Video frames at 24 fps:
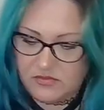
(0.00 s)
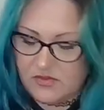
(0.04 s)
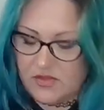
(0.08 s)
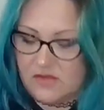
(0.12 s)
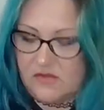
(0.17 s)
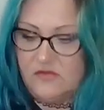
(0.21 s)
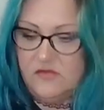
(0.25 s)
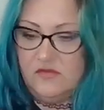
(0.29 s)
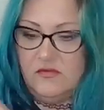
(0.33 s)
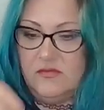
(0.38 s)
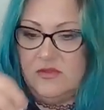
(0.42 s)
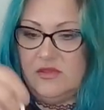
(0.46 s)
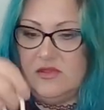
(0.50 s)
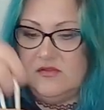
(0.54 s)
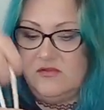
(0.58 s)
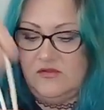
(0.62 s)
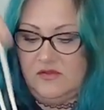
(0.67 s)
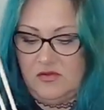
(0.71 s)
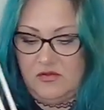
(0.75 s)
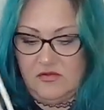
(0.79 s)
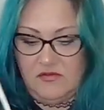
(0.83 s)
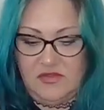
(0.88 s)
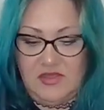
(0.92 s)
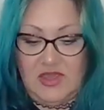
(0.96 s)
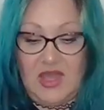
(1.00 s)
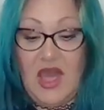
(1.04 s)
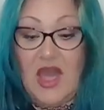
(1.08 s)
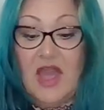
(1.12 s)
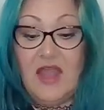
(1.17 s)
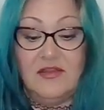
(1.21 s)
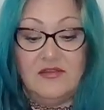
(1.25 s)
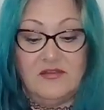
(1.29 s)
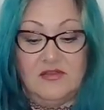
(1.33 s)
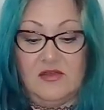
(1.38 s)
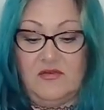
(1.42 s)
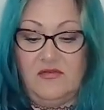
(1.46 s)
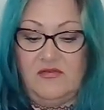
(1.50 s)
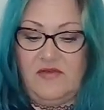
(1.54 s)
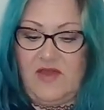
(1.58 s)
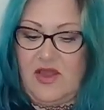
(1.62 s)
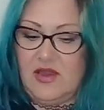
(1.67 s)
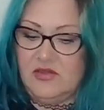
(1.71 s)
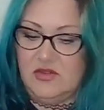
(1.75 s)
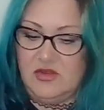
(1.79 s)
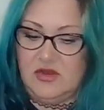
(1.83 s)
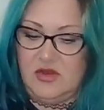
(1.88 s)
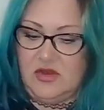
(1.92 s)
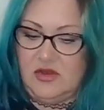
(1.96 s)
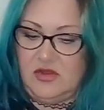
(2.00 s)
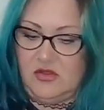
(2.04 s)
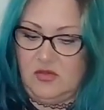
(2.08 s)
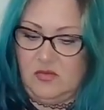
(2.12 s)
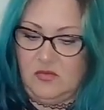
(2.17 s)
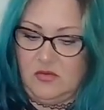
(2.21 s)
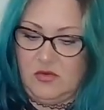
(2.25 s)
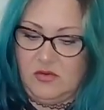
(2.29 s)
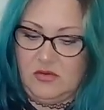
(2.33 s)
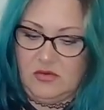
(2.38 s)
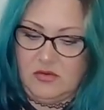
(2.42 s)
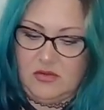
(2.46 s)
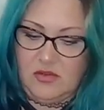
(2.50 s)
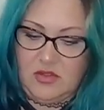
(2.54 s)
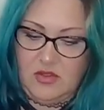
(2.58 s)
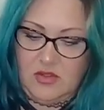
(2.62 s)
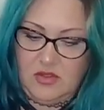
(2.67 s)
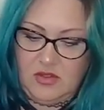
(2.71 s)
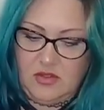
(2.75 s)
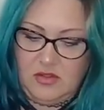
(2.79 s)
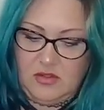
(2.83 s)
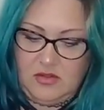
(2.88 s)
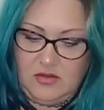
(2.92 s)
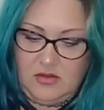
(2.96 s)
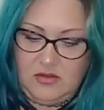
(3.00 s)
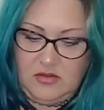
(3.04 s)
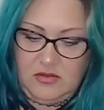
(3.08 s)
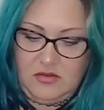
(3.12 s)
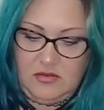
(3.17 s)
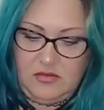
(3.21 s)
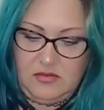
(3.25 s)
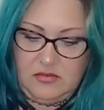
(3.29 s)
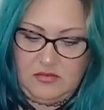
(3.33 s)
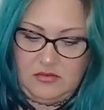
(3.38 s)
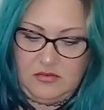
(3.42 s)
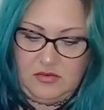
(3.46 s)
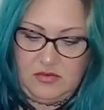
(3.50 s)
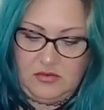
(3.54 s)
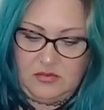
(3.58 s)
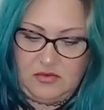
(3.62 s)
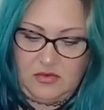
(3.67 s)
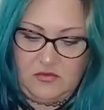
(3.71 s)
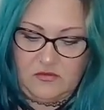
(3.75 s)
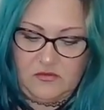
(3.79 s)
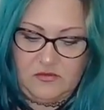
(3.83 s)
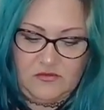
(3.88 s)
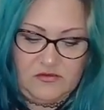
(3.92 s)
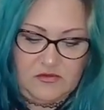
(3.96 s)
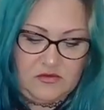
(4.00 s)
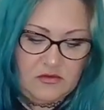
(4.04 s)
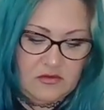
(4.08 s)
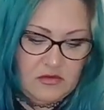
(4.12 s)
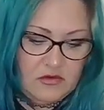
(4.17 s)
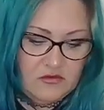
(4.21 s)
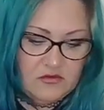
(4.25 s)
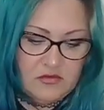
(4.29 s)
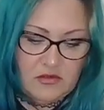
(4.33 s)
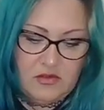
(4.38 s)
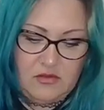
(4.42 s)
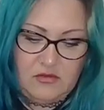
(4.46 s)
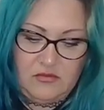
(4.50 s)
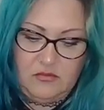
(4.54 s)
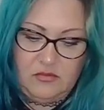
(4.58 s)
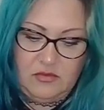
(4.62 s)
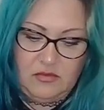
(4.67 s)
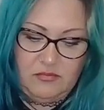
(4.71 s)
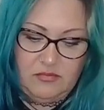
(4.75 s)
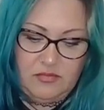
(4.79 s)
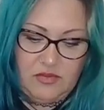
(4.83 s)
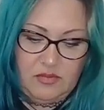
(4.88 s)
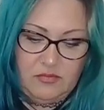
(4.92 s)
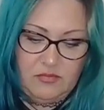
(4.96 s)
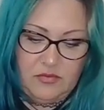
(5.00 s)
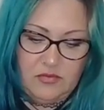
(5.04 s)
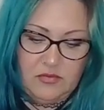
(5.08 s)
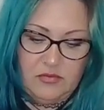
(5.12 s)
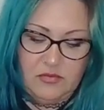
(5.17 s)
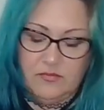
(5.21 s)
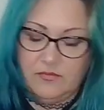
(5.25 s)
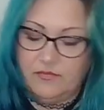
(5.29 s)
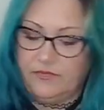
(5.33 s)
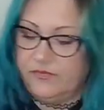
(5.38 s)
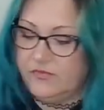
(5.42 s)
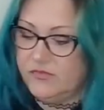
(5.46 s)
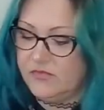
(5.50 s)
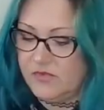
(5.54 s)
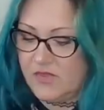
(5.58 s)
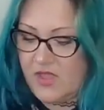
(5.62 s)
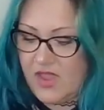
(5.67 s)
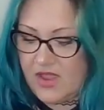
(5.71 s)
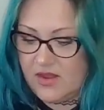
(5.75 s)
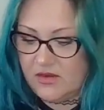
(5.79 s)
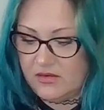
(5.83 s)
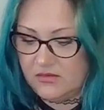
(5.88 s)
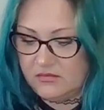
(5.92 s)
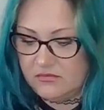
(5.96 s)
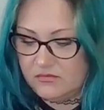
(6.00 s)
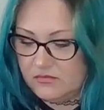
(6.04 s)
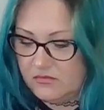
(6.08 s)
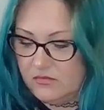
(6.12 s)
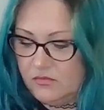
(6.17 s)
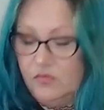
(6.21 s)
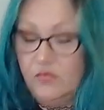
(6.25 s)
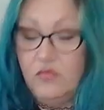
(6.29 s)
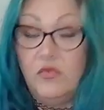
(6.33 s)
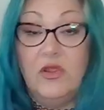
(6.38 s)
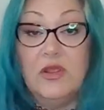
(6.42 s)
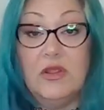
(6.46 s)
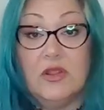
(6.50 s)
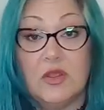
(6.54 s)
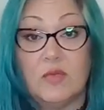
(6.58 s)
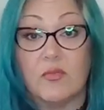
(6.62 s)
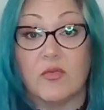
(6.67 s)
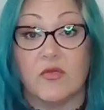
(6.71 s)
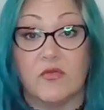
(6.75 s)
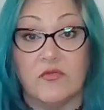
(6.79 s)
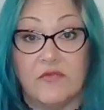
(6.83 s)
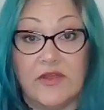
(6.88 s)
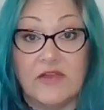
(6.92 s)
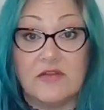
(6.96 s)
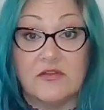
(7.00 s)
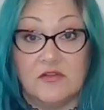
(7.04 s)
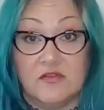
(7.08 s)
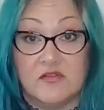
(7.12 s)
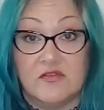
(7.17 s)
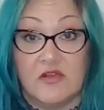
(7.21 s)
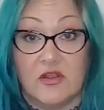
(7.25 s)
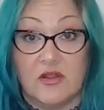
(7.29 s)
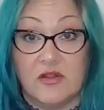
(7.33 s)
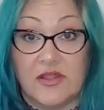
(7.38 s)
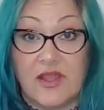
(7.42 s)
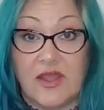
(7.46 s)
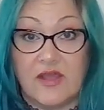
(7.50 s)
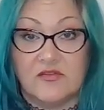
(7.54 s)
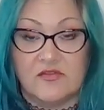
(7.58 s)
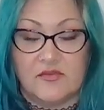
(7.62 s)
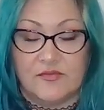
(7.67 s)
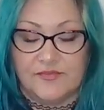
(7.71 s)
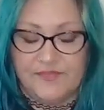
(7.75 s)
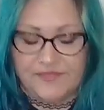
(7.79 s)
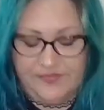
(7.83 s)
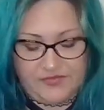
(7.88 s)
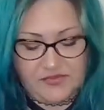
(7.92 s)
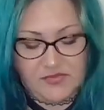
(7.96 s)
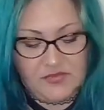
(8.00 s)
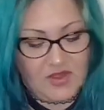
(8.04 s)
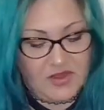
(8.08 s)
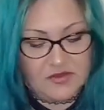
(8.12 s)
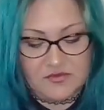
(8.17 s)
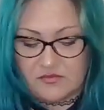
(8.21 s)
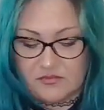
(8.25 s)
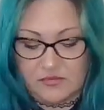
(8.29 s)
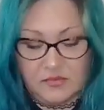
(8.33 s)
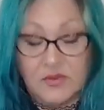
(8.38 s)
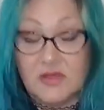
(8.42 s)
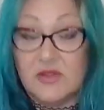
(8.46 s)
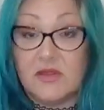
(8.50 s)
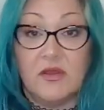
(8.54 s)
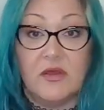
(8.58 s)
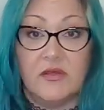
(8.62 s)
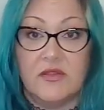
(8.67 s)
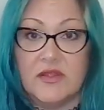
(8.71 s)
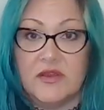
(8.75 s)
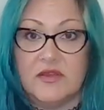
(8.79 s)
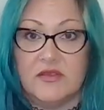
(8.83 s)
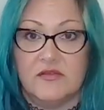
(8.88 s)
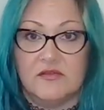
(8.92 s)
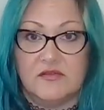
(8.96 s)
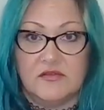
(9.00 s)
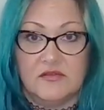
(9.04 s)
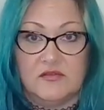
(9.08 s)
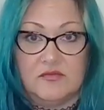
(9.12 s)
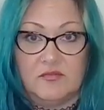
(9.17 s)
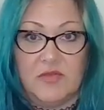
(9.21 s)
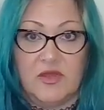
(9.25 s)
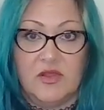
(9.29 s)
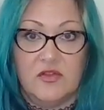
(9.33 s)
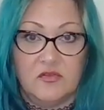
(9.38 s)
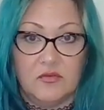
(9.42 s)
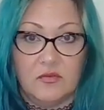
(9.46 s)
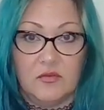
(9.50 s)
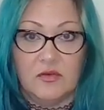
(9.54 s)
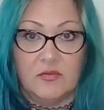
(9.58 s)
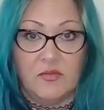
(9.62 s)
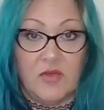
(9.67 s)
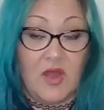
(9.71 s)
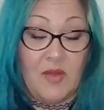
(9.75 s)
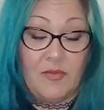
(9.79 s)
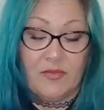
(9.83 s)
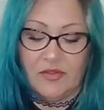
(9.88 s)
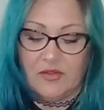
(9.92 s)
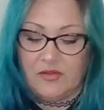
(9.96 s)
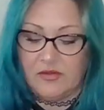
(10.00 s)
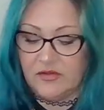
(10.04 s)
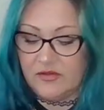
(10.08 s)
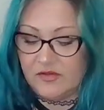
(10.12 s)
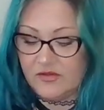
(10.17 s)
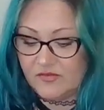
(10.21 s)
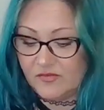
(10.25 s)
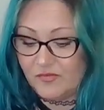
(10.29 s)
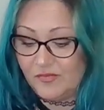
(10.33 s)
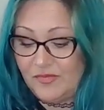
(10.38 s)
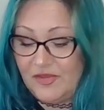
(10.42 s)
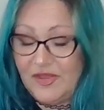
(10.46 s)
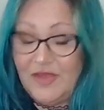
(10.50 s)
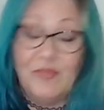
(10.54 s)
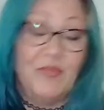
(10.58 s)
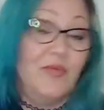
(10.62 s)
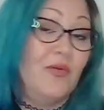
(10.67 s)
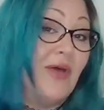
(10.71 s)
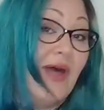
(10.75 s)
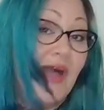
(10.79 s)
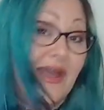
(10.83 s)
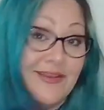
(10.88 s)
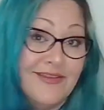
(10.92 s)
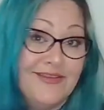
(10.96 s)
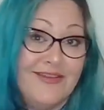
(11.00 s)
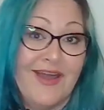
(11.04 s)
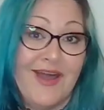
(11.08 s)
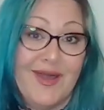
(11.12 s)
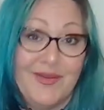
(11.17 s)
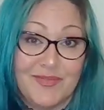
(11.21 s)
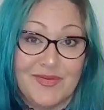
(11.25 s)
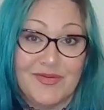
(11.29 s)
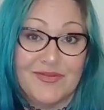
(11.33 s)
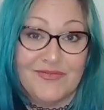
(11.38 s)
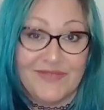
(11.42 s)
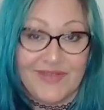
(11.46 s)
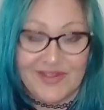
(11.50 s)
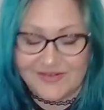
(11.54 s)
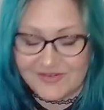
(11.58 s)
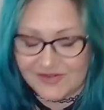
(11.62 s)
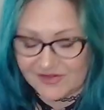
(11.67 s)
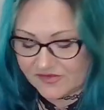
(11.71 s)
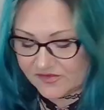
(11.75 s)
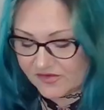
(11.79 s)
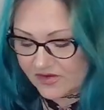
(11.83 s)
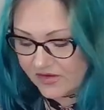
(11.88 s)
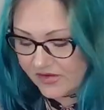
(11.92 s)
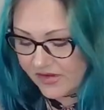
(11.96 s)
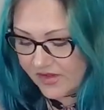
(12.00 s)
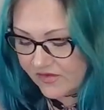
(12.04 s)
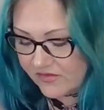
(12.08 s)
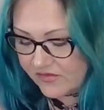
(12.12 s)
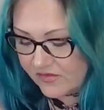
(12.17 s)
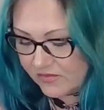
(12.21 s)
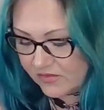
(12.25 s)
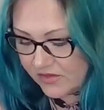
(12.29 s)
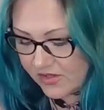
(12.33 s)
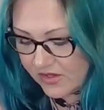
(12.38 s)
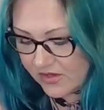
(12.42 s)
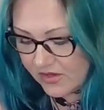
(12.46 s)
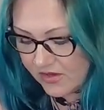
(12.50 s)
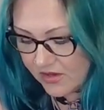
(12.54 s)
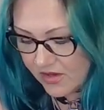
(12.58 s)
used to be considered the height of fashion and humor, hundreds of years ago when people hadn't really perfected sarcasm. That's really all that is puns were popular because people had not perfected sarcasm yet.